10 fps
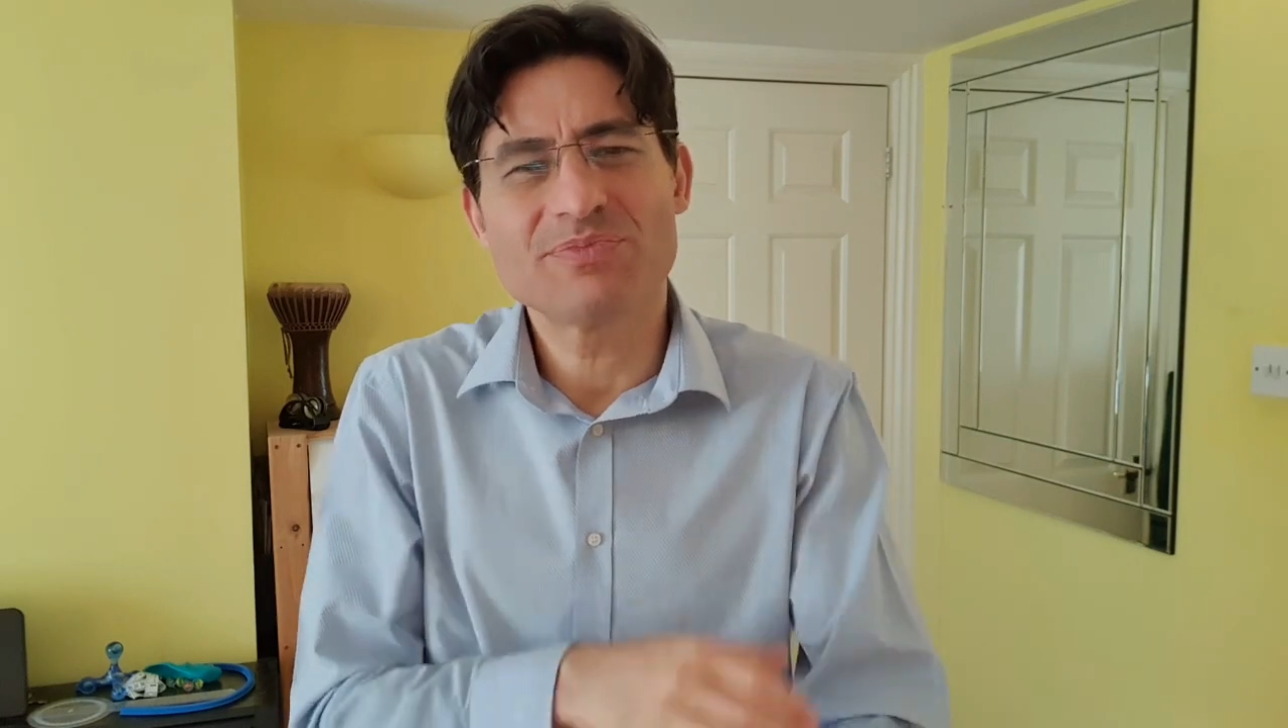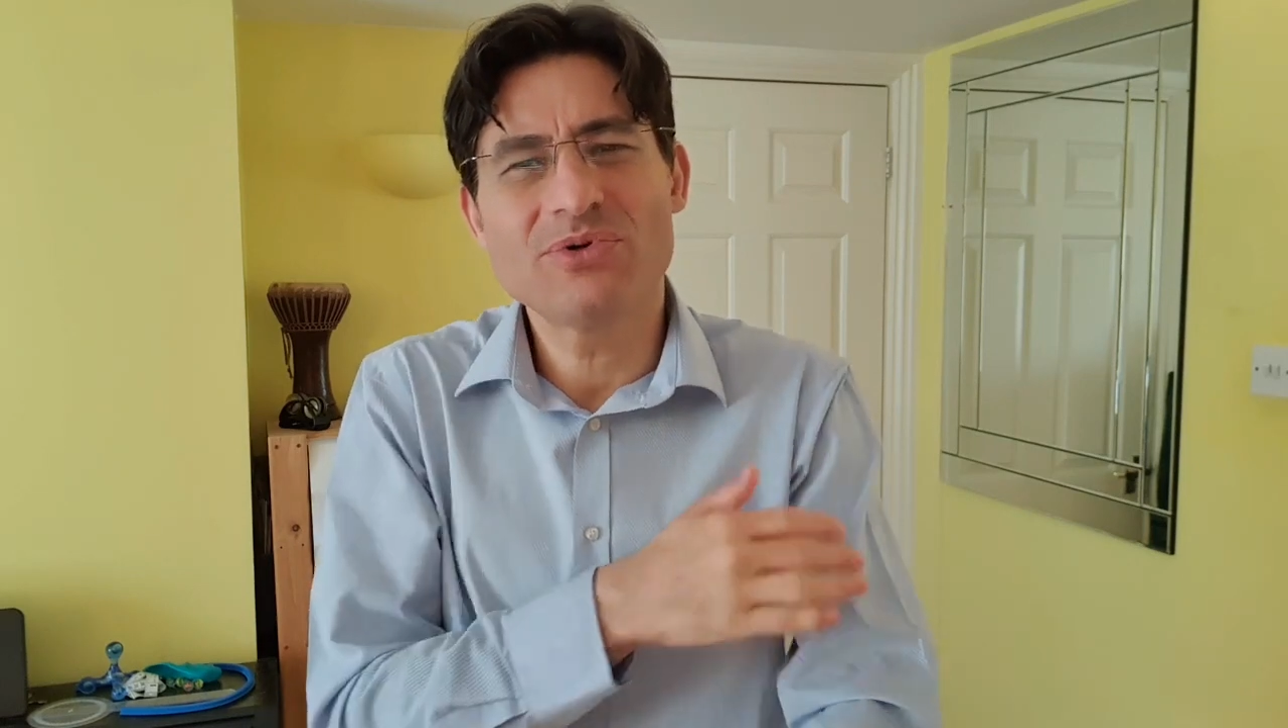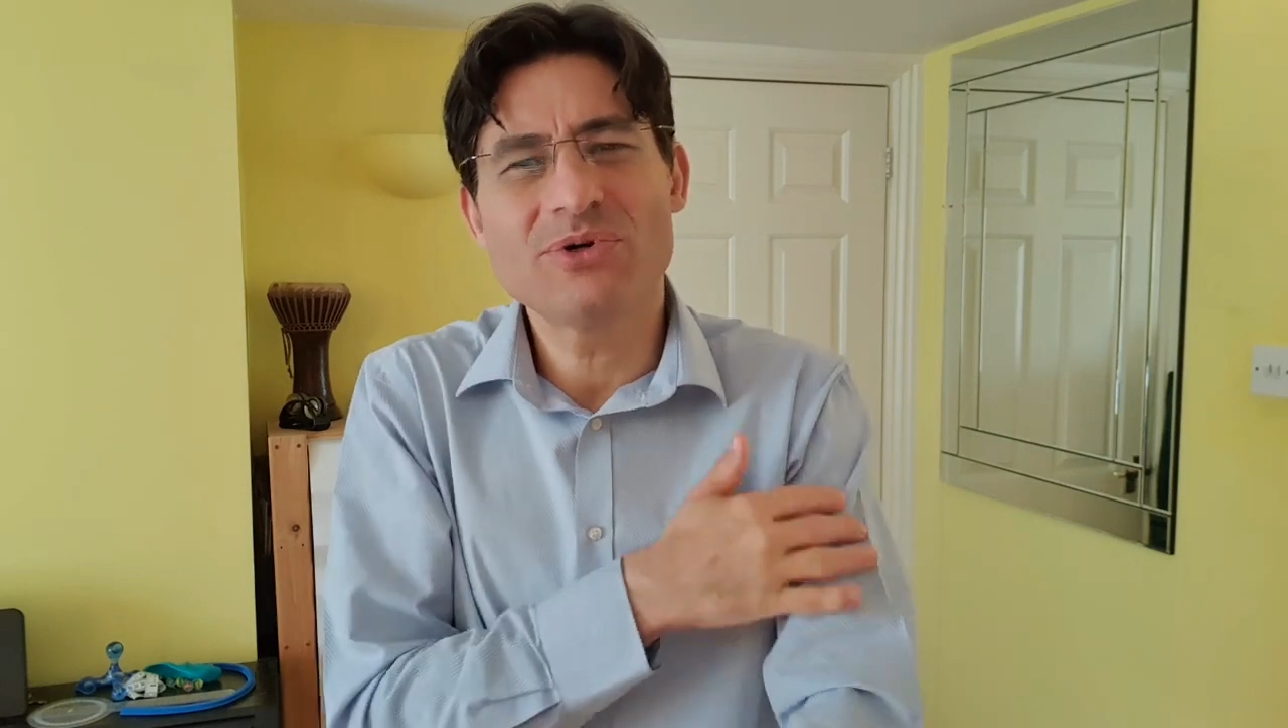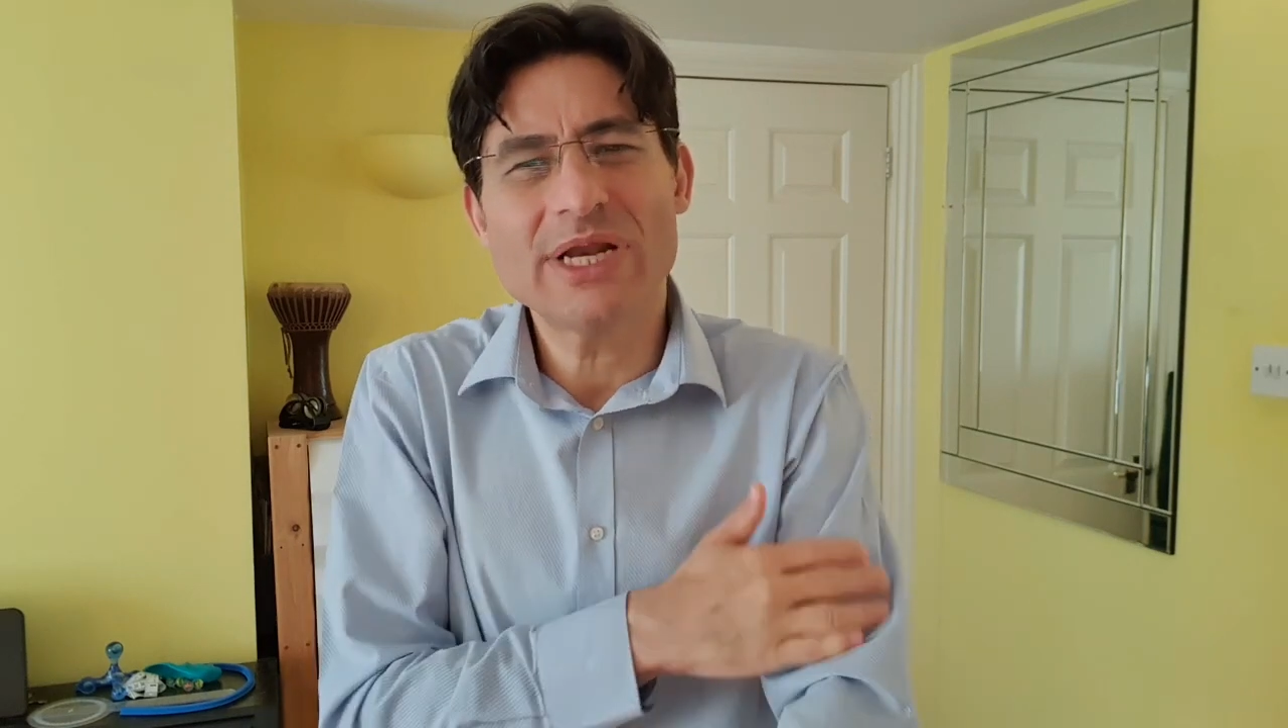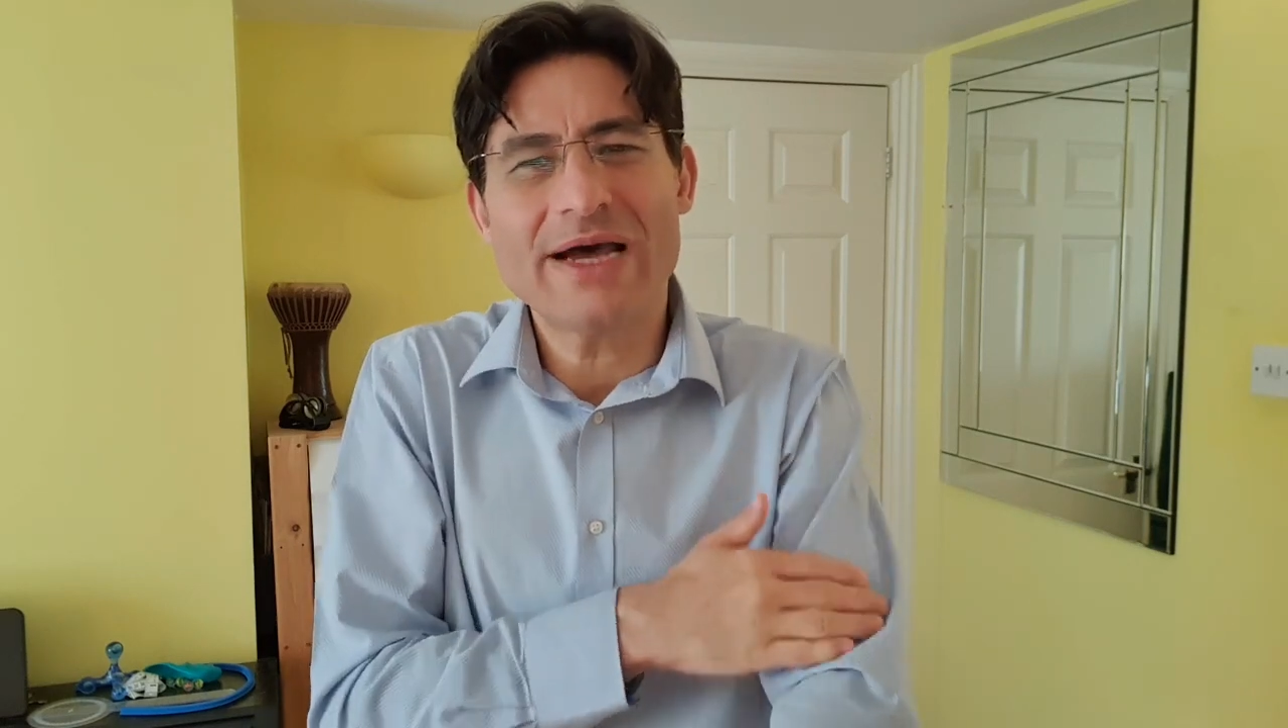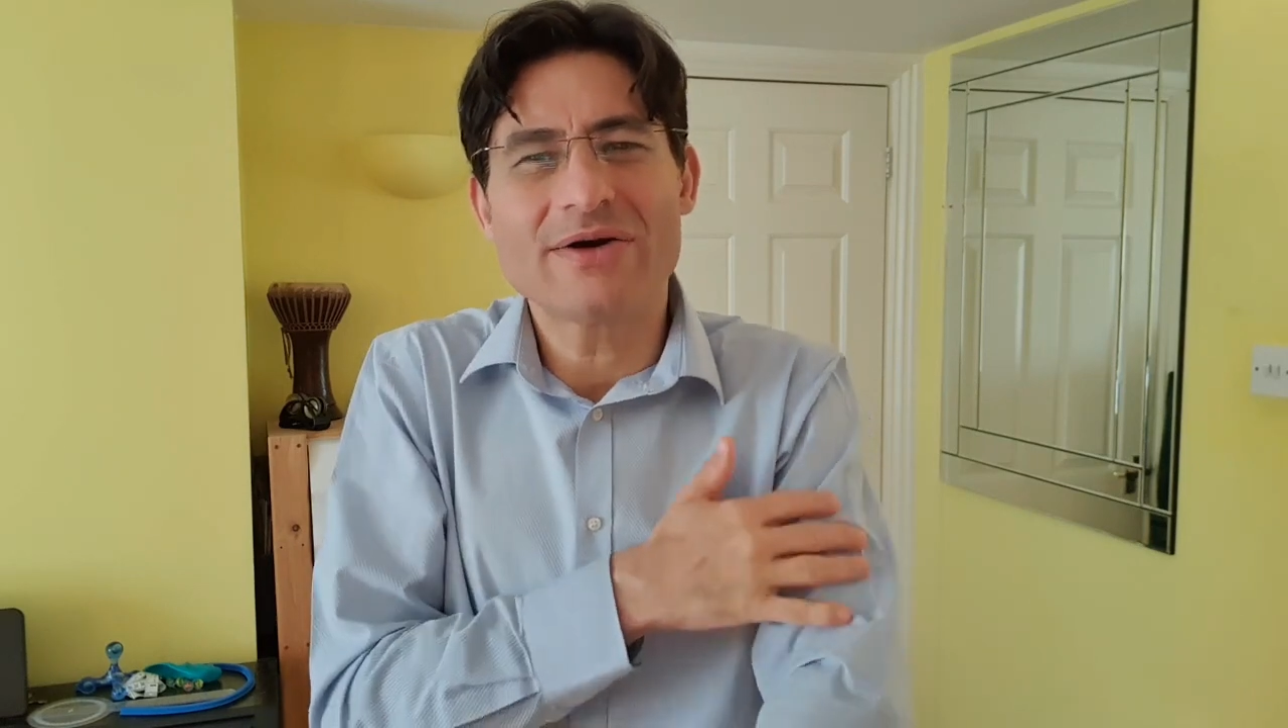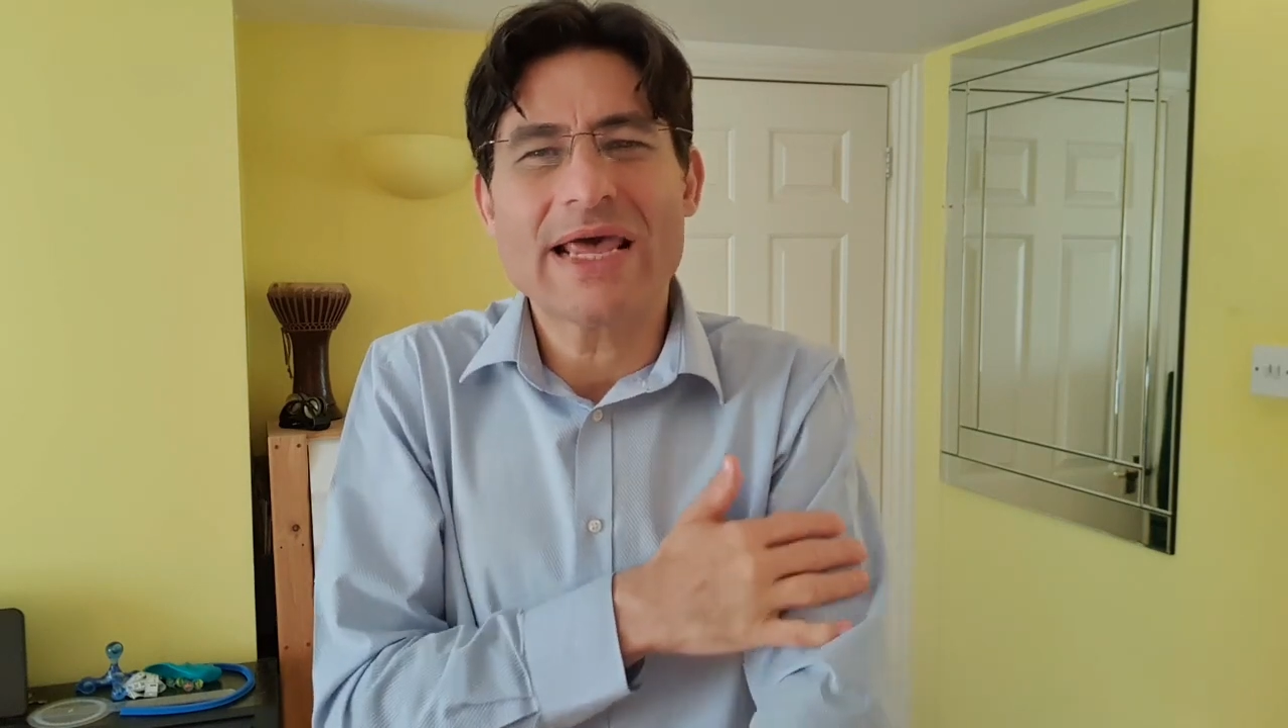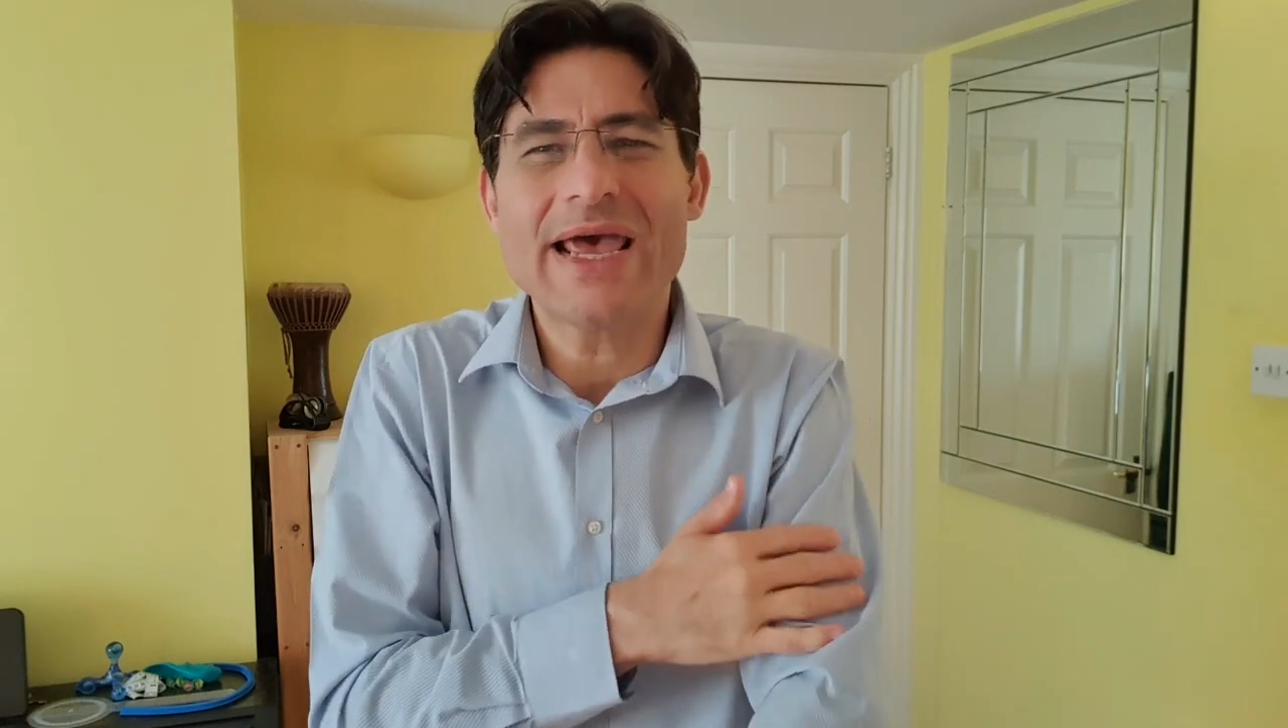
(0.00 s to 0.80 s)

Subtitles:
pull out